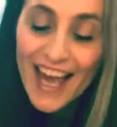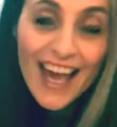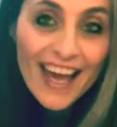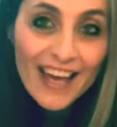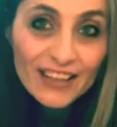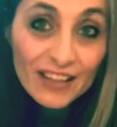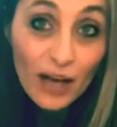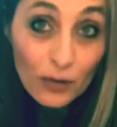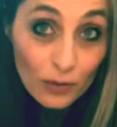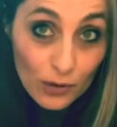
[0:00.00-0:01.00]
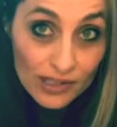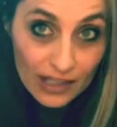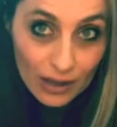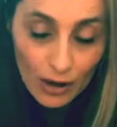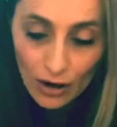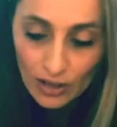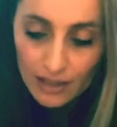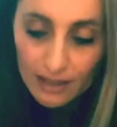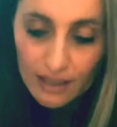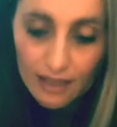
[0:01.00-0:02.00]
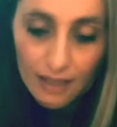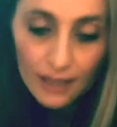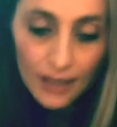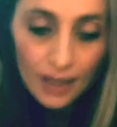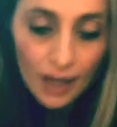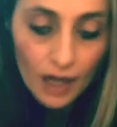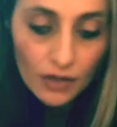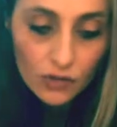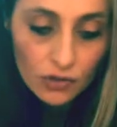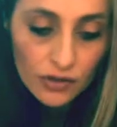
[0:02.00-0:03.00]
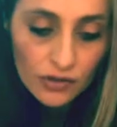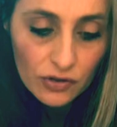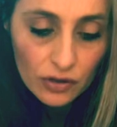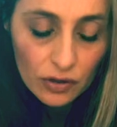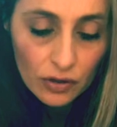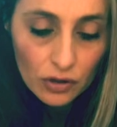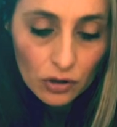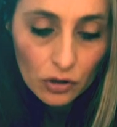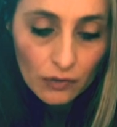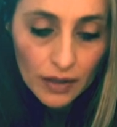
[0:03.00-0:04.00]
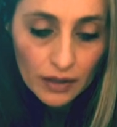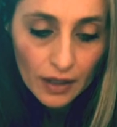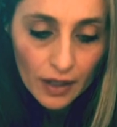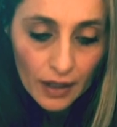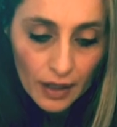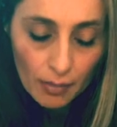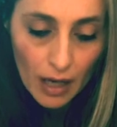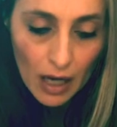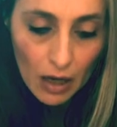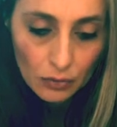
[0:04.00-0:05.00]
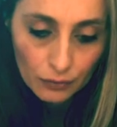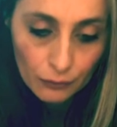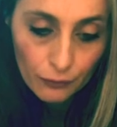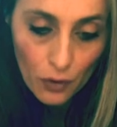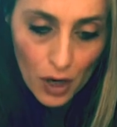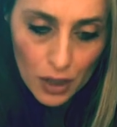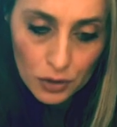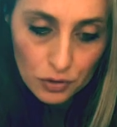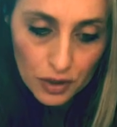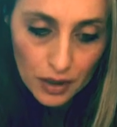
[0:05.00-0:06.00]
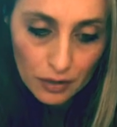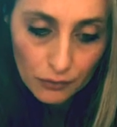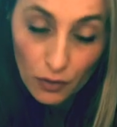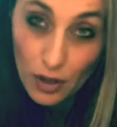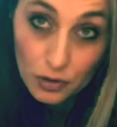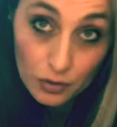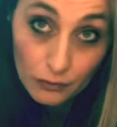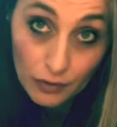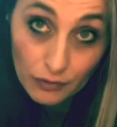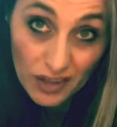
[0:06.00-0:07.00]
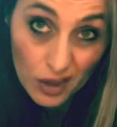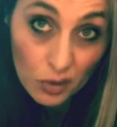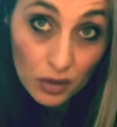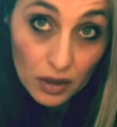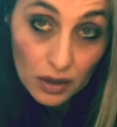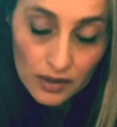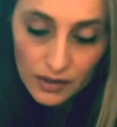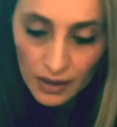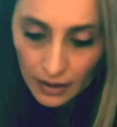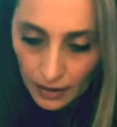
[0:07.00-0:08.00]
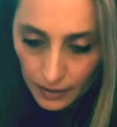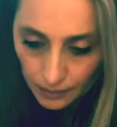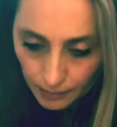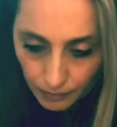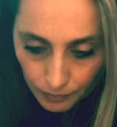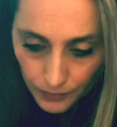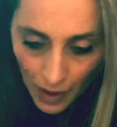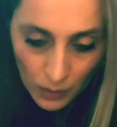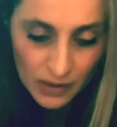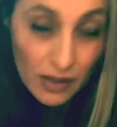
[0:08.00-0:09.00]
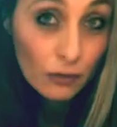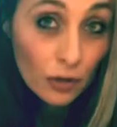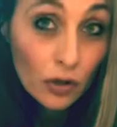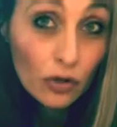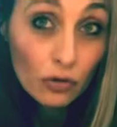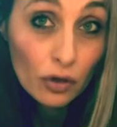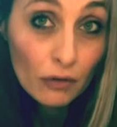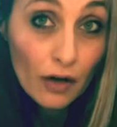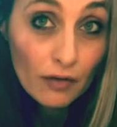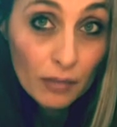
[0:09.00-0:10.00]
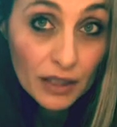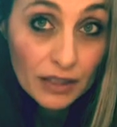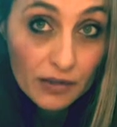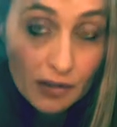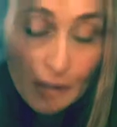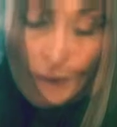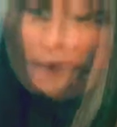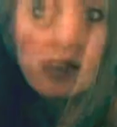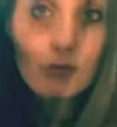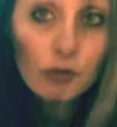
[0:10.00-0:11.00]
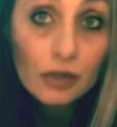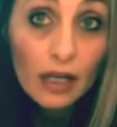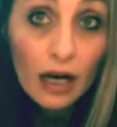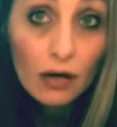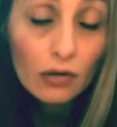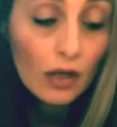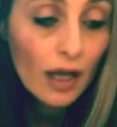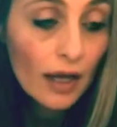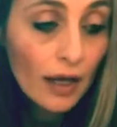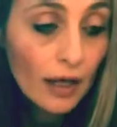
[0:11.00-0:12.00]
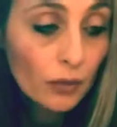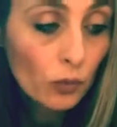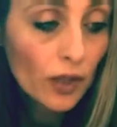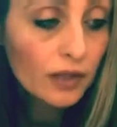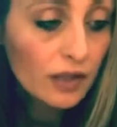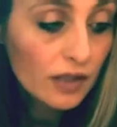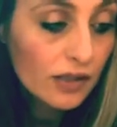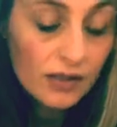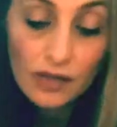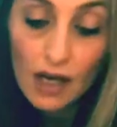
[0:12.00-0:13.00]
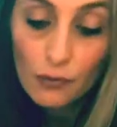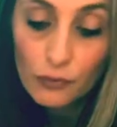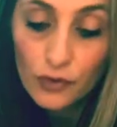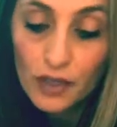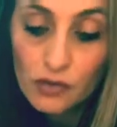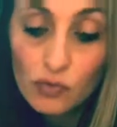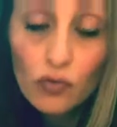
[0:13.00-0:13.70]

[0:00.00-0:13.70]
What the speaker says: and roasted garlic. So this is gonna go in the oven at about 450 degrees. I wanna say for a good 35 minutes. That's it for now. And when this stuff is